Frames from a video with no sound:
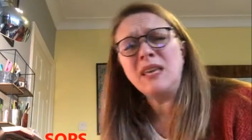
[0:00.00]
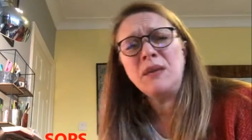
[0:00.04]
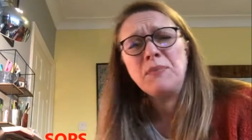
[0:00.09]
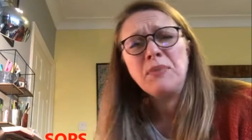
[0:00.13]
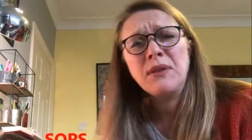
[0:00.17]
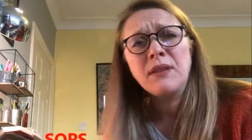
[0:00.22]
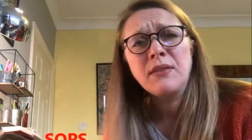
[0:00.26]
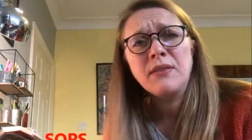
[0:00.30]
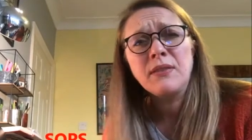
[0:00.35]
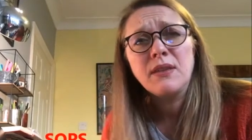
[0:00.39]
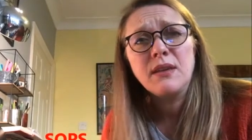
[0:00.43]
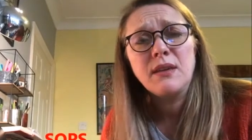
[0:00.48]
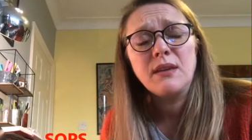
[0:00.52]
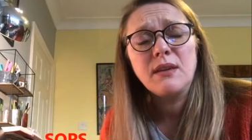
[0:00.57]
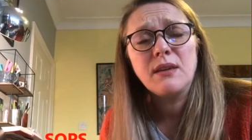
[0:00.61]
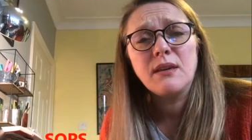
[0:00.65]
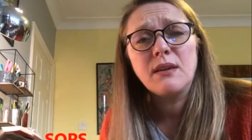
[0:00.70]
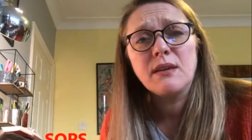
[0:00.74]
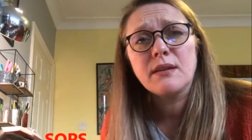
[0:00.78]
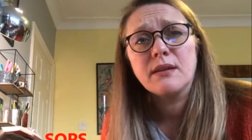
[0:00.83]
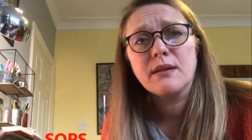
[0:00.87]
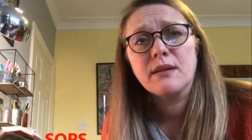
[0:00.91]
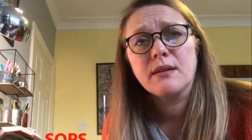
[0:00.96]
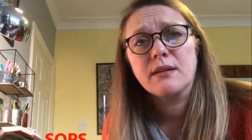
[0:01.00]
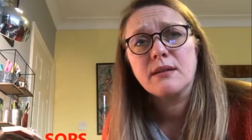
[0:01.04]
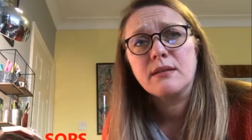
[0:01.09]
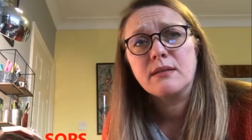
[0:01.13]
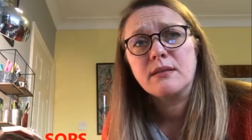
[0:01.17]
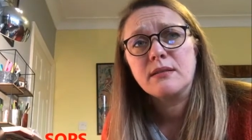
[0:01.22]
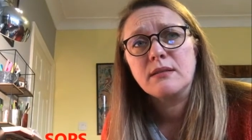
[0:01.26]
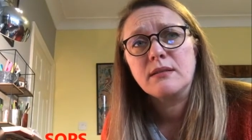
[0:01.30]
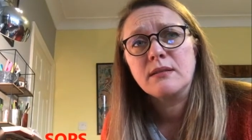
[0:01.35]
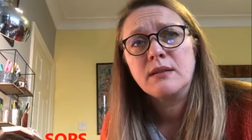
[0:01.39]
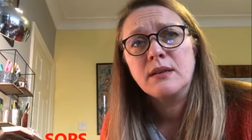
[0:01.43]
keeping the
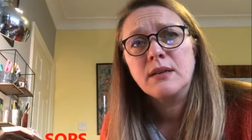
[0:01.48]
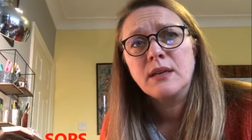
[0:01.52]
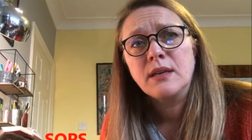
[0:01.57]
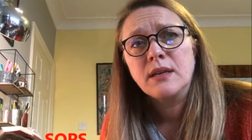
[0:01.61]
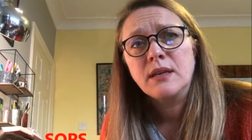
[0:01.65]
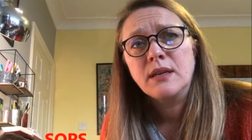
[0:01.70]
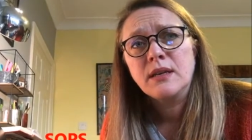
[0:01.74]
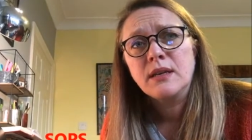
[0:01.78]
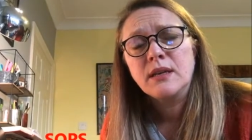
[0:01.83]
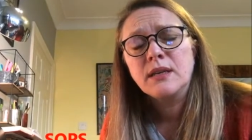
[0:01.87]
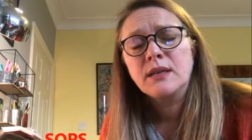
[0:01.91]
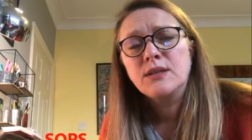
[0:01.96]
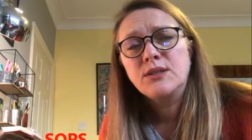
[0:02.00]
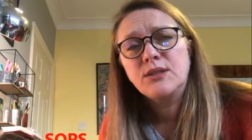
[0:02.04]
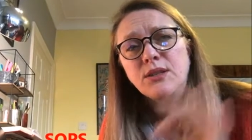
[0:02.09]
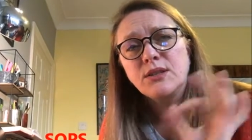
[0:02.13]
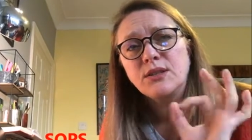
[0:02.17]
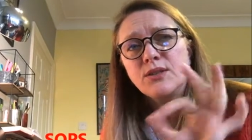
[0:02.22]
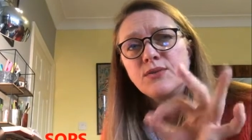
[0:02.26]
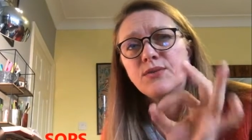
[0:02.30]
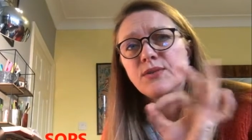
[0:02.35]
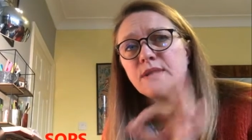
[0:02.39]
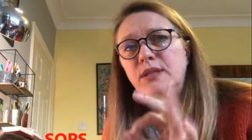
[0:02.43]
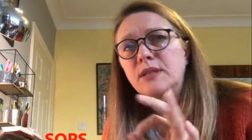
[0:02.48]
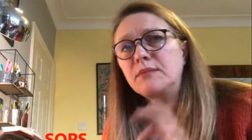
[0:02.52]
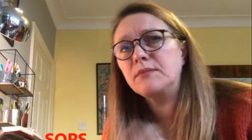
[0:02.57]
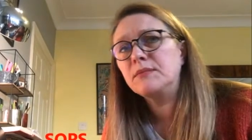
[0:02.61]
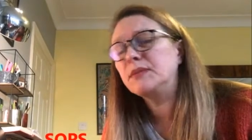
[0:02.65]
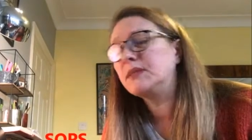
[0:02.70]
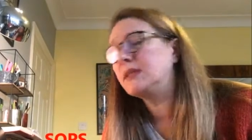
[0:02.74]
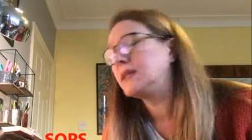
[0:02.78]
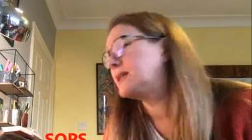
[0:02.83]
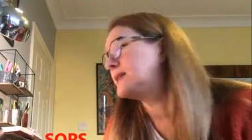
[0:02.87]
uh, dotted rhythms